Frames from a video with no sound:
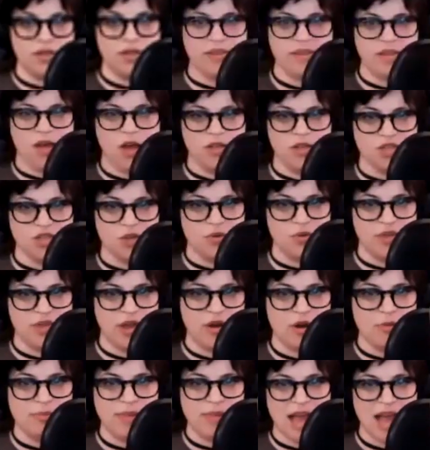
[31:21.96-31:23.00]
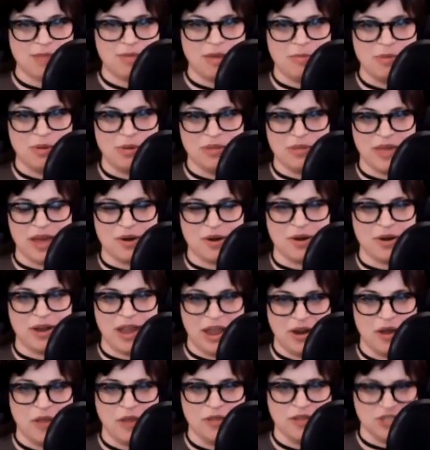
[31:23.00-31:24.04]
also there are black people that are in
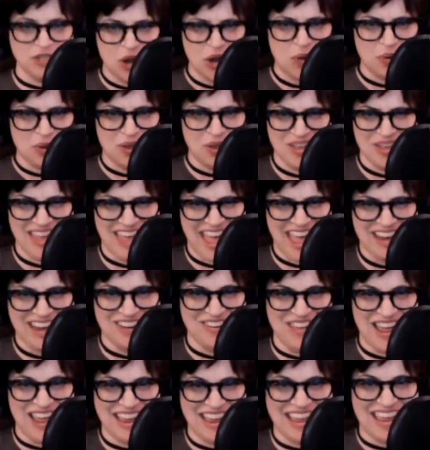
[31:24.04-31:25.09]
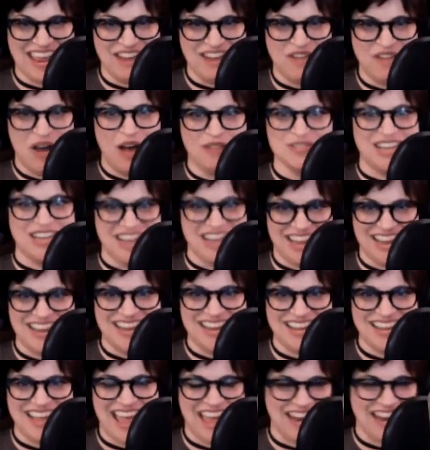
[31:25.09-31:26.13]
on the joke and are like involved right. in it
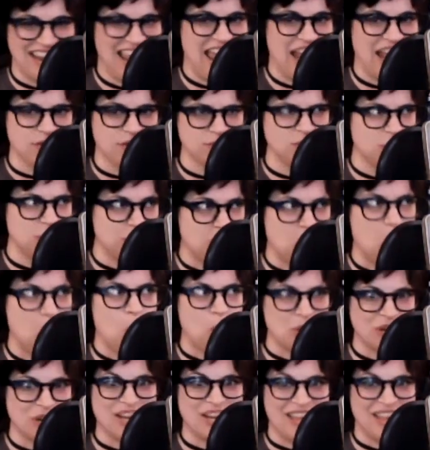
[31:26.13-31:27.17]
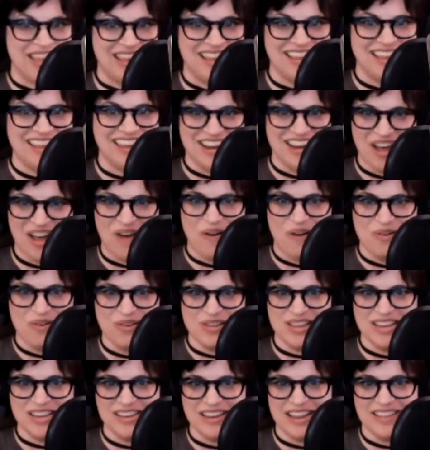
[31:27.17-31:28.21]
and like yeah. supported it, you know,
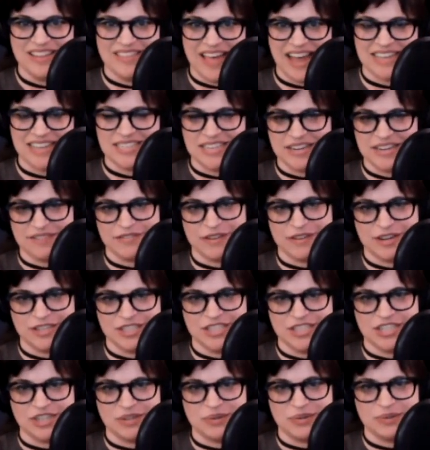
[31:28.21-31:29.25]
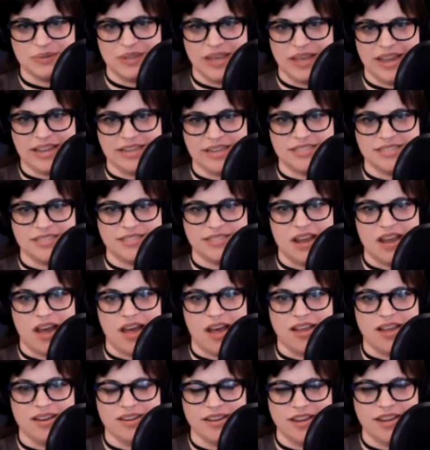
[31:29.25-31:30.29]
and and that's a difference too. Like it's
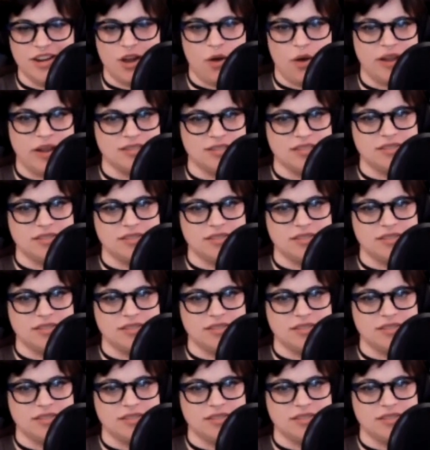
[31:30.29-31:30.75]
not, you know, I